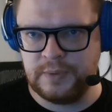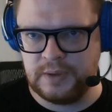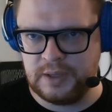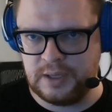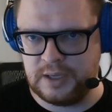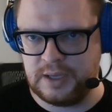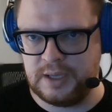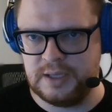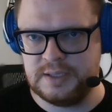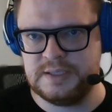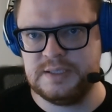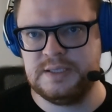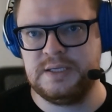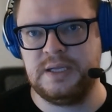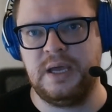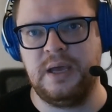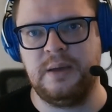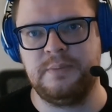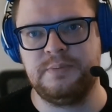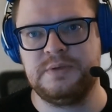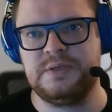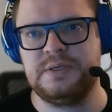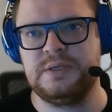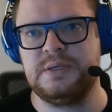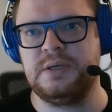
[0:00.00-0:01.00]
again
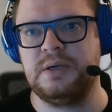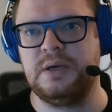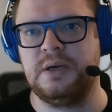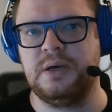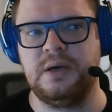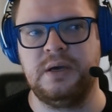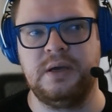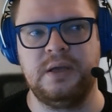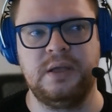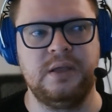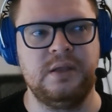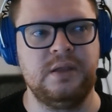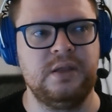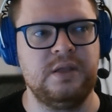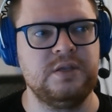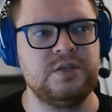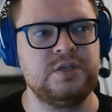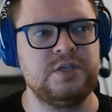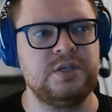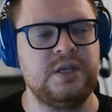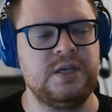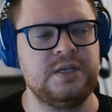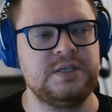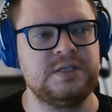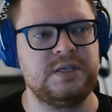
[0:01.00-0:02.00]
steps uh, in
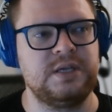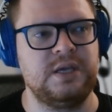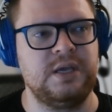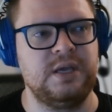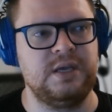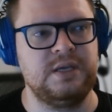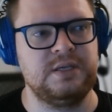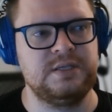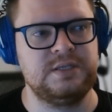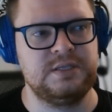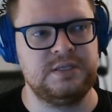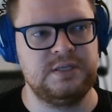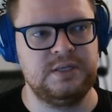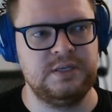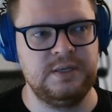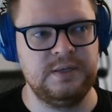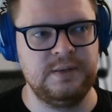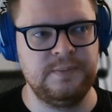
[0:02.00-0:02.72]
each test case